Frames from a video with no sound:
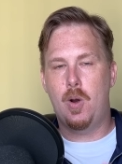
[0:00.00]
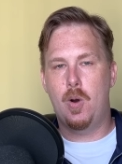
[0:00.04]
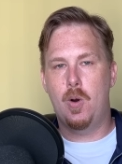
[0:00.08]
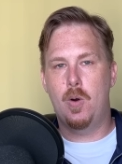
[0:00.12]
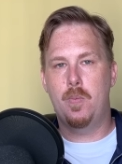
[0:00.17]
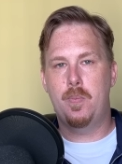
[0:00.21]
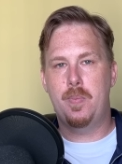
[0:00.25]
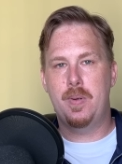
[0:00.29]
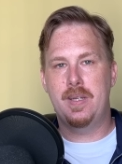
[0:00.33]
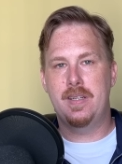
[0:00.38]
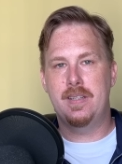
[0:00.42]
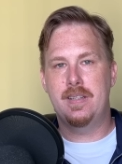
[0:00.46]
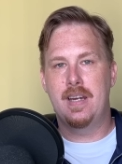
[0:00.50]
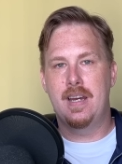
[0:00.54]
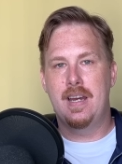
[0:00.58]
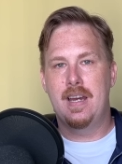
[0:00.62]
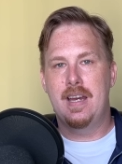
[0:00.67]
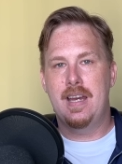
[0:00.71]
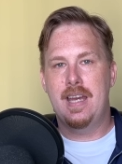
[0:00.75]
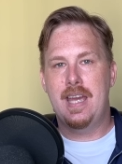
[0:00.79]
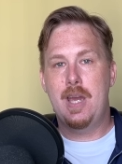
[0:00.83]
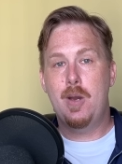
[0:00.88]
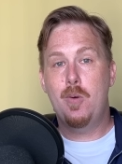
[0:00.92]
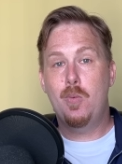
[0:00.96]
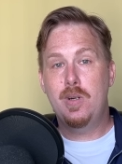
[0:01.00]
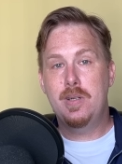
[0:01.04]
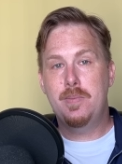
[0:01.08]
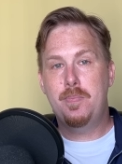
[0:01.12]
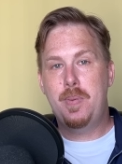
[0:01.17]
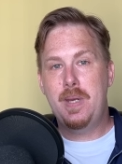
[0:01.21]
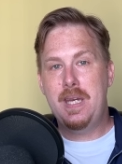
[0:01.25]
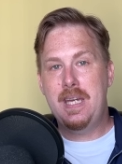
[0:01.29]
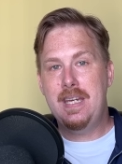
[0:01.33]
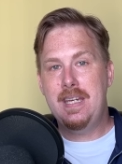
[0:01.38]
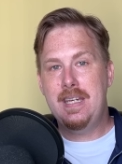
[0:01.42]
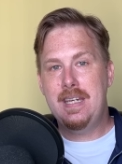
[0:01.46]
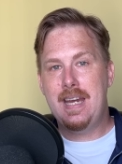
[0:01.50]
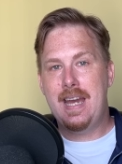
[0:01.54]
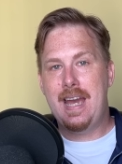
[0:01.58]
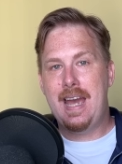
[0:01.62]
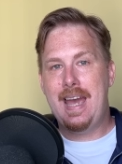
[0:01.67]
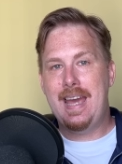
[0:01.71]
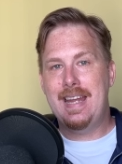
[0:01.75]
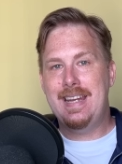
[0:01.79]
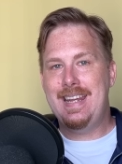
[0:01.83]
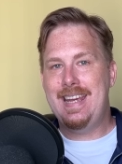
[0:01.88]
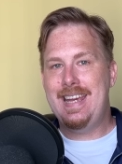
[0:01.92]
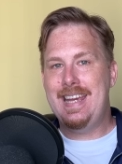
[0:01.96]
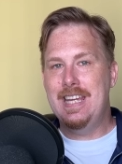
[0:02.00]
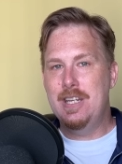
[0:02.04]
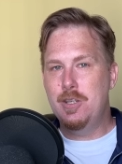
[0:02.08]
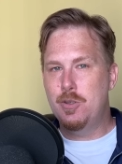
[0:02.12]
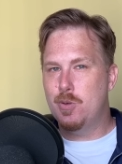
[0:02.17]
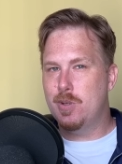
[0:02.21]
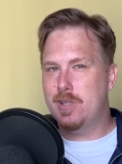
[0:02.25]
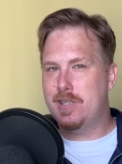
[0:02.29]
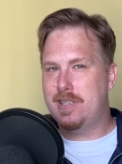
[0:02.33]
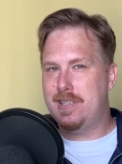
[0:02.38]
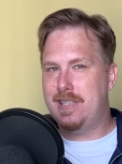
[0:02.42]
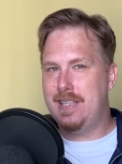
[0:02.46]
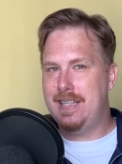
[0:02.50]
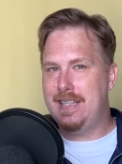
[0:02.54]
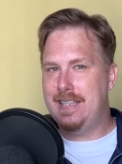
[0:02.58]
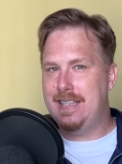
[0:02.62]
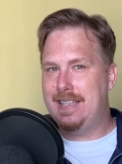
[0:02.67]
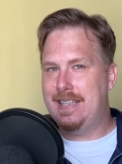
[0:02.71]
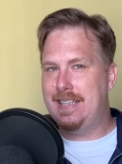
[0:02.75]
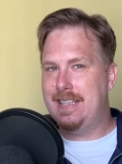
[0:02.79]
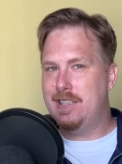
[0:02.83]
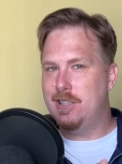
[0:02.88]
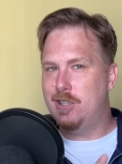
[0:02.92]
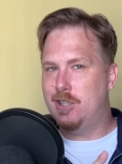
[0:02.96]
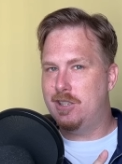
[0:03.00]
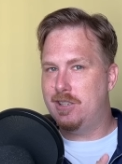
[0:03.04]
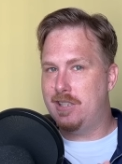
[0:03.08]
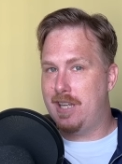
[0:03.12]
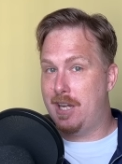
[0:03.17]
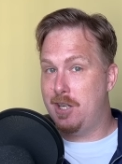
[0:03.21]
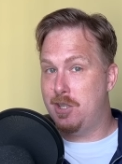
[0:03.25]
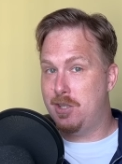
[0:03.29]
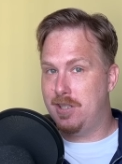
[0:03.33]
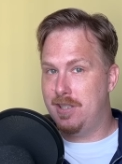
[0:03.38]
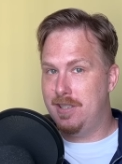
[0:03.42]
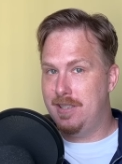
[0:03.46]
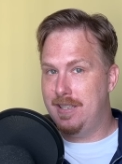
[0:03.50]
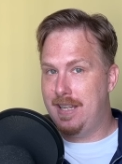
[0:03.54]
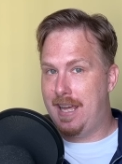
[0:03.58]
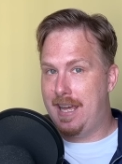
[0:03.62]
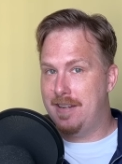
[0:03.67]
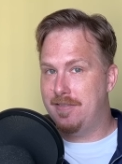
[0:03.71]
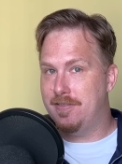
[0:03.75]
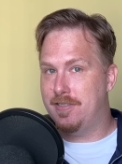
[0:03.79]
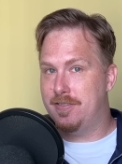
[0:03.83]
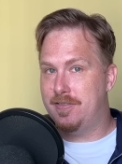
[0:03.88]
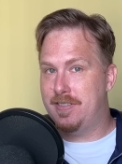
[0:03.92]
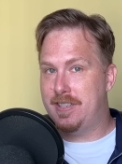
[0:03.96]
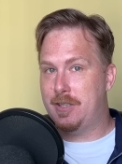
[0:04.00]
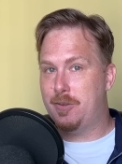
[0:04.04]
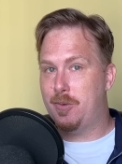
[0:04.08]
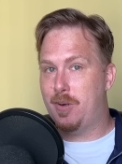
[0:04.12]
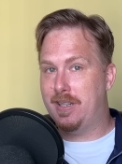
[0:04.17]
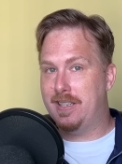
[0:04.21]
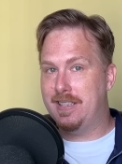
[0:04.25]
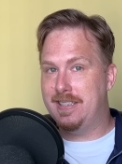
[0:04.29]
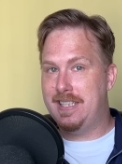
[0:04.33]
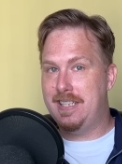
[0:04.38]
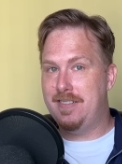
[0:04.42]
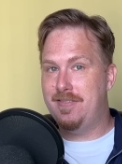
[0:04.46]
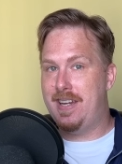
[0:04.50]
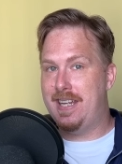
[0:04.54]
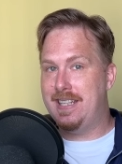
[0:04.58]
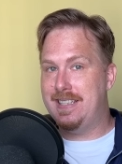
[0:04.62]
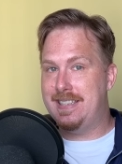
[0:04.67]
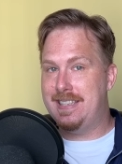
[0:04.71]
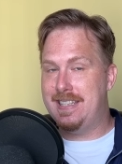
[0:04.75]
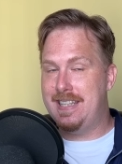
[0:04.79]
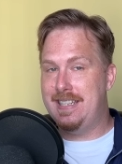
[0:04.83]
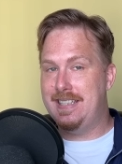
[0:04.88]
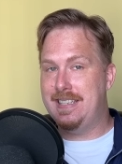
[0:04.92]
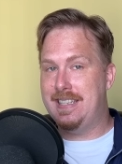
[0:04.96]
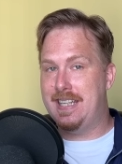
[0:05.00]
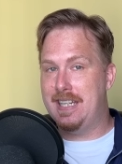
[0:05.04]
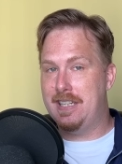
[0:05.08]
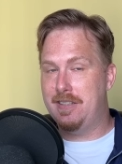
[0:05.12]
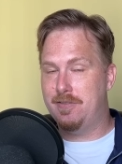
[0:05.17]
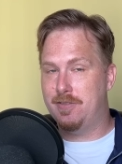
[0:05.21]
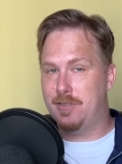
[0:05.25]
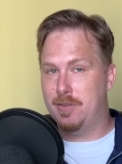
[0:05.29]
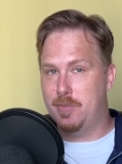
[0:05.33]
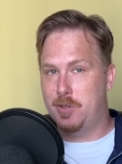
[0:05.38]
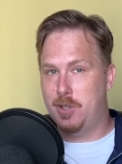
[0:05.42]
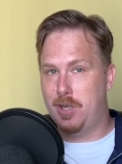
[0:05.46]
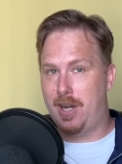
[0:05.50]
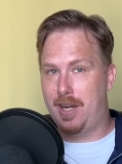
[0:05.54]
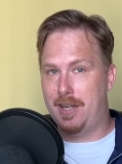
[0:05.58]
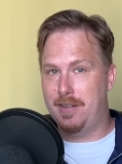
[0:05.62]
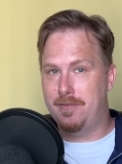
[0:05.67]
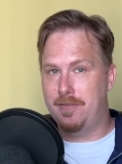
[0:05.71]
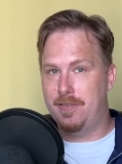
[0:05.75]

opened, it would be an interesting concession that Vivek Ranadive did get from Jon